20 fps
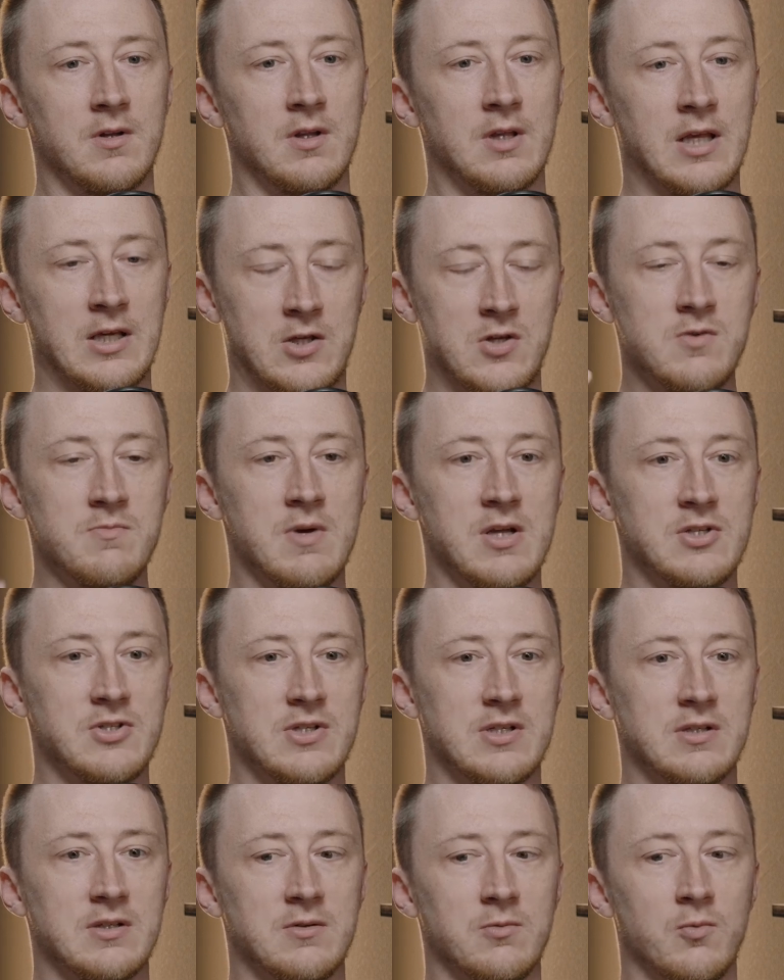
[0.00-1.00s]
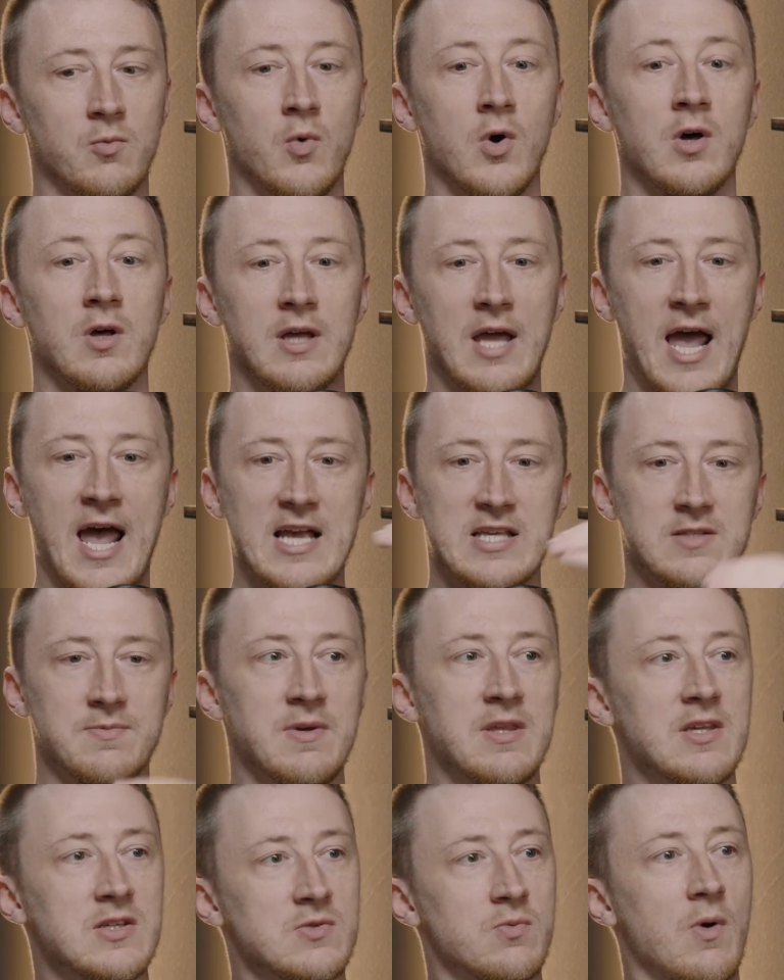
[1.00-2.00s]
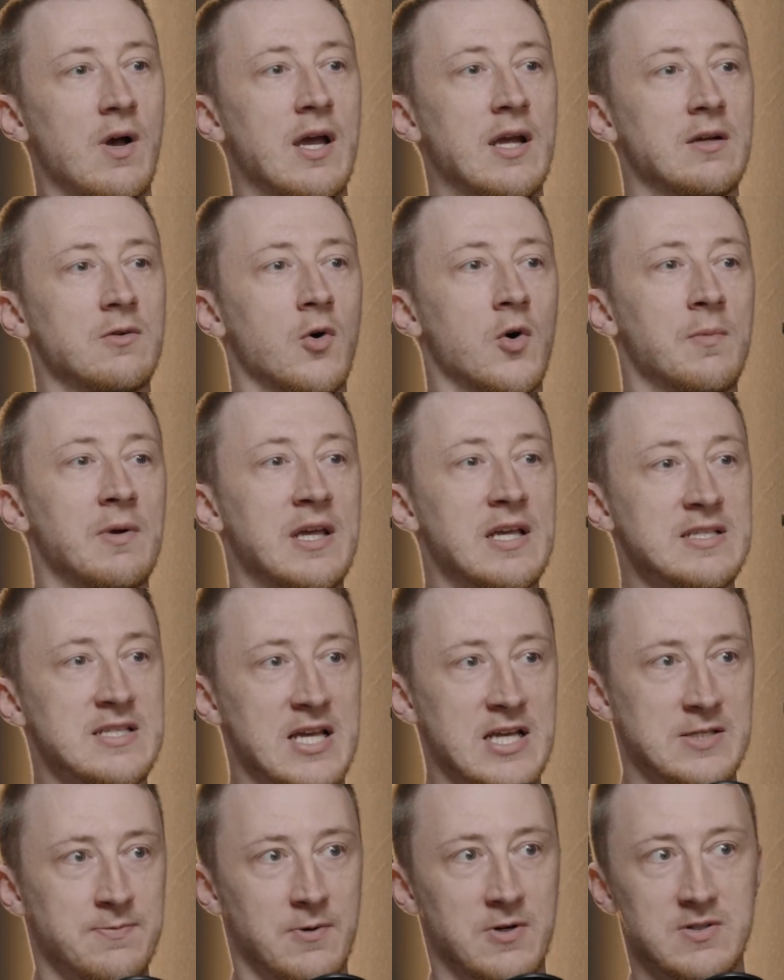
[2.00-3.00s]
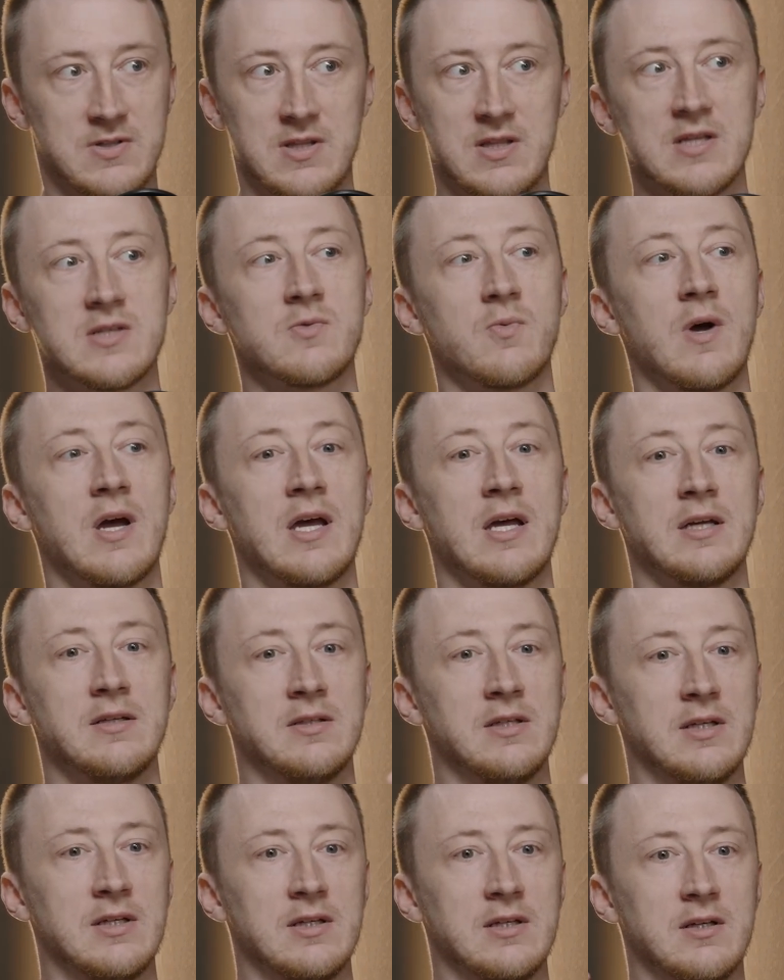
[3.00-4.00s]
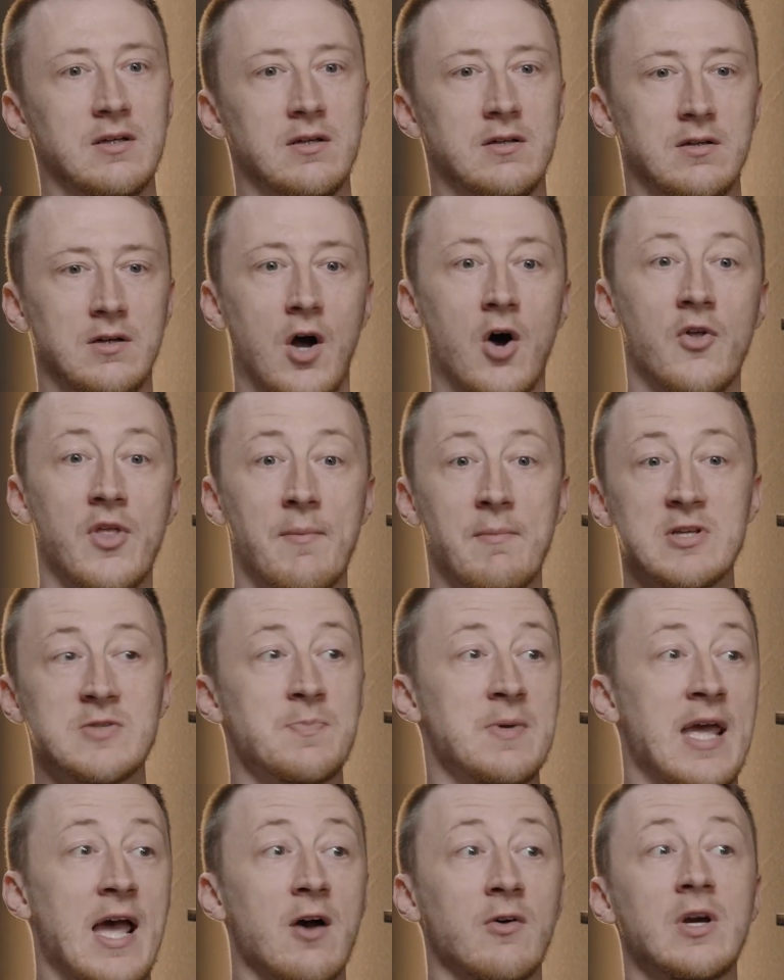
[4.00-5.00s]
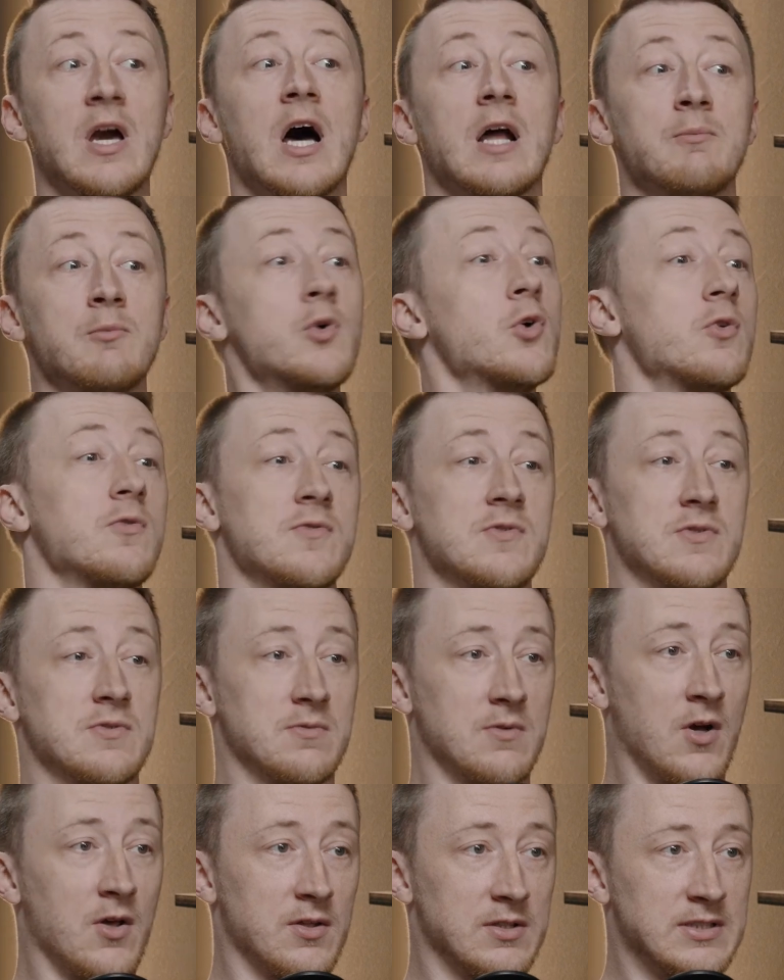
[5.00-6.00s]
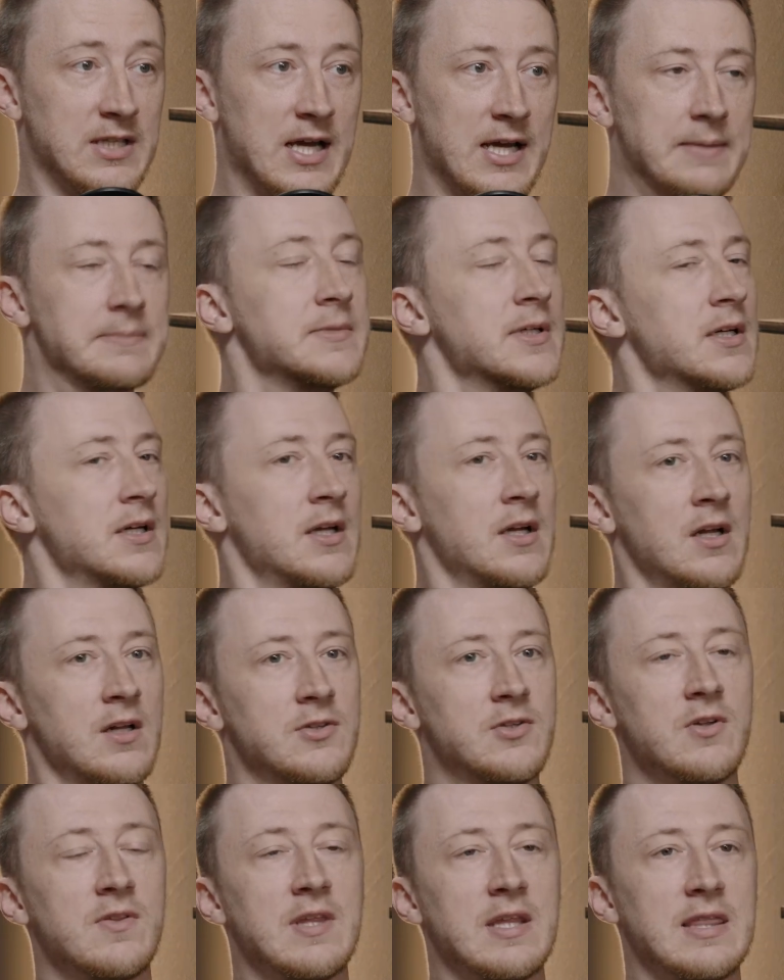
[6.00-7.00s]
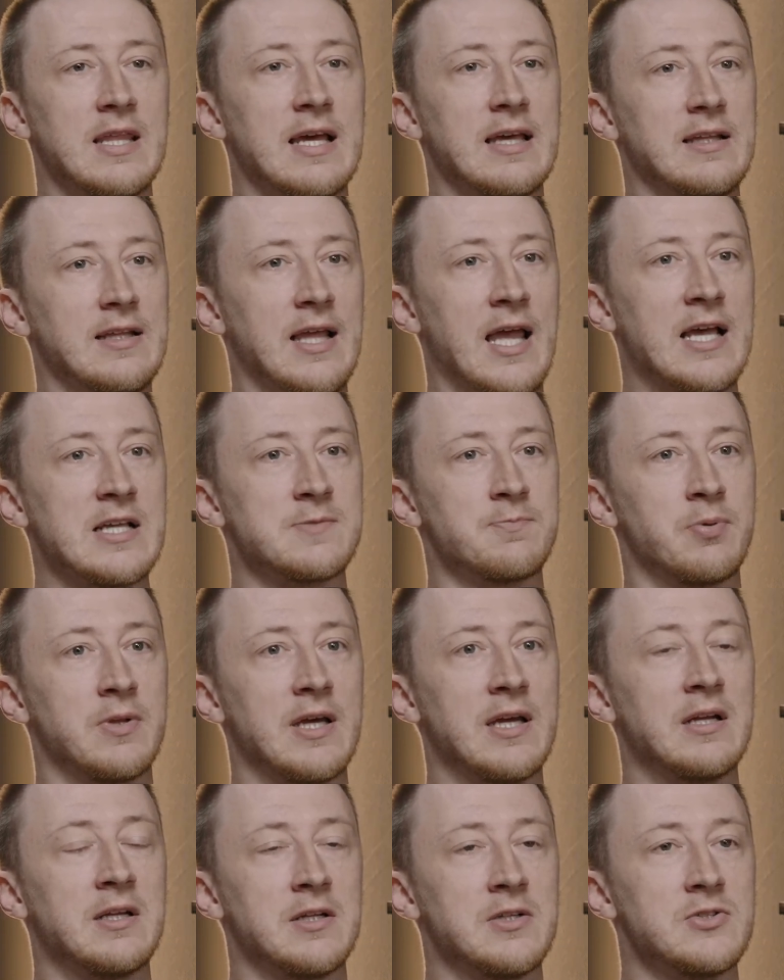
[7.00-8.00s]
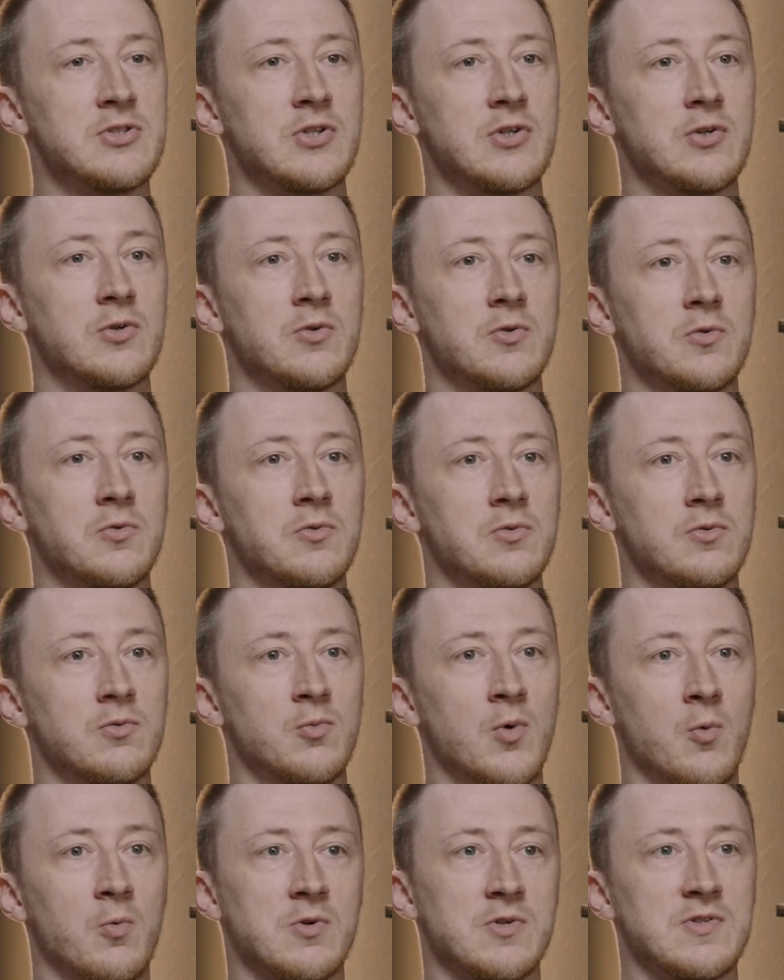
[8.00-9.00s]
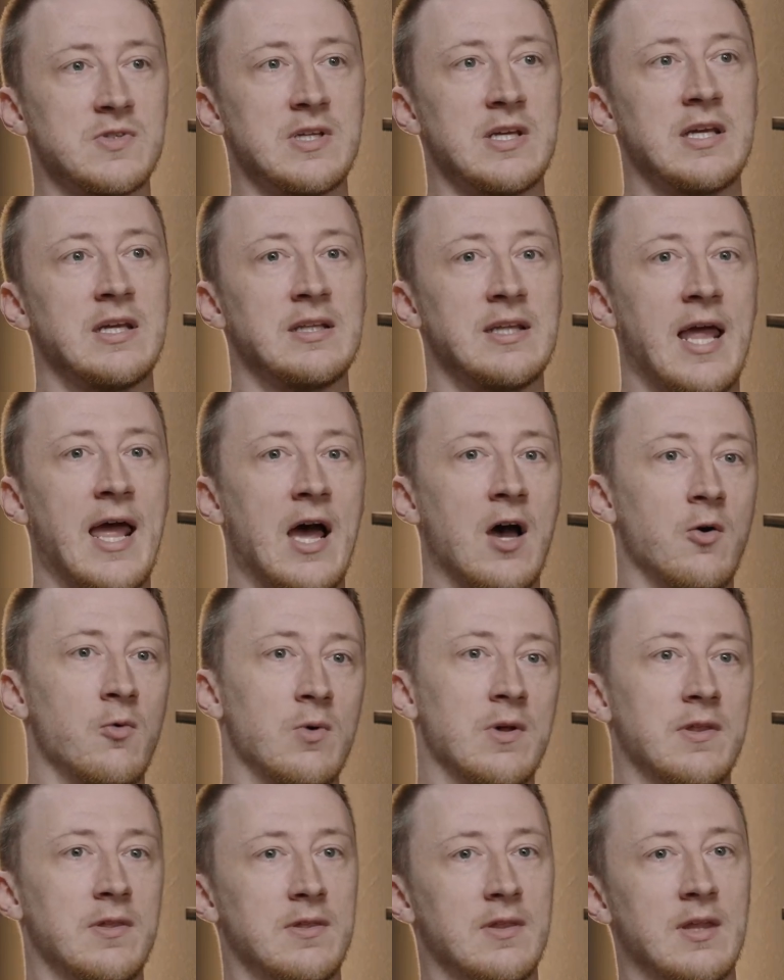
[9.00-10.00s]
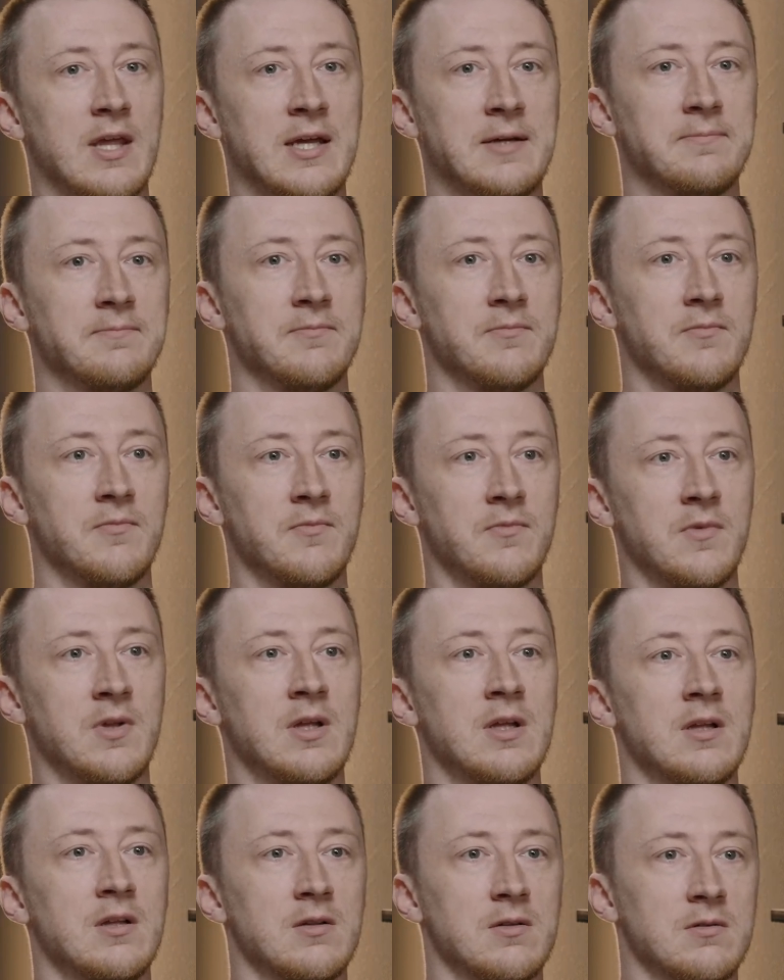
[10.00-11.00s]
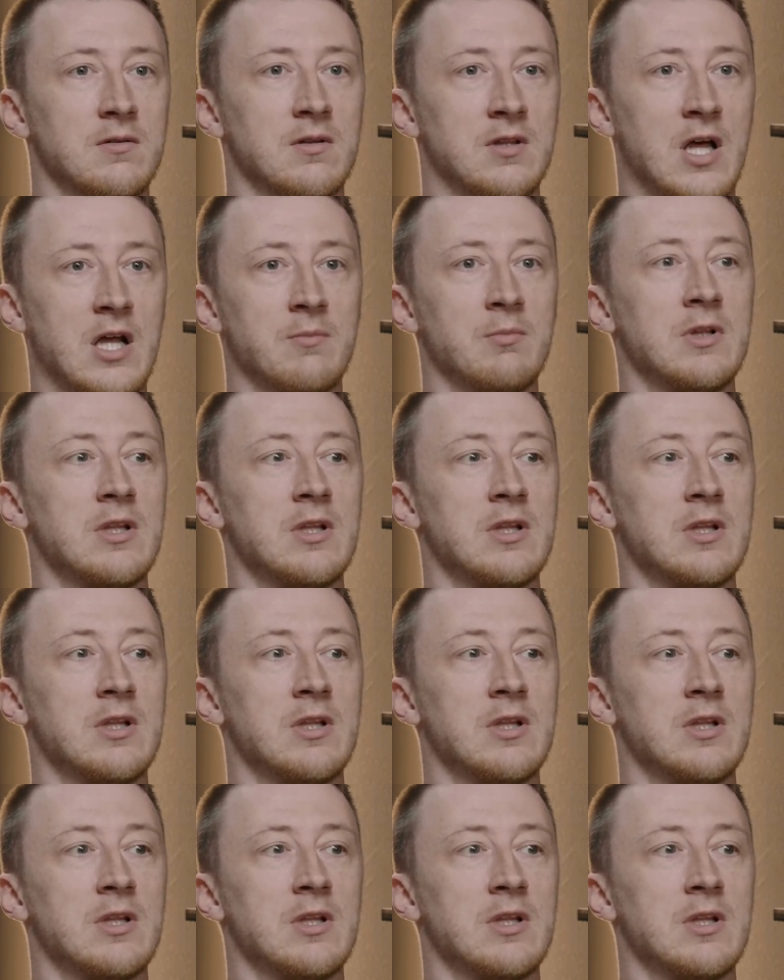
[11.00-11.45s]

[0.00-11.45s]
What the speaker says: like you mentioned, well, it has to be this way, or because I experience it this way, oh, that must be how God moves all the time. Do you think that has played into what we're seeing now with a lot of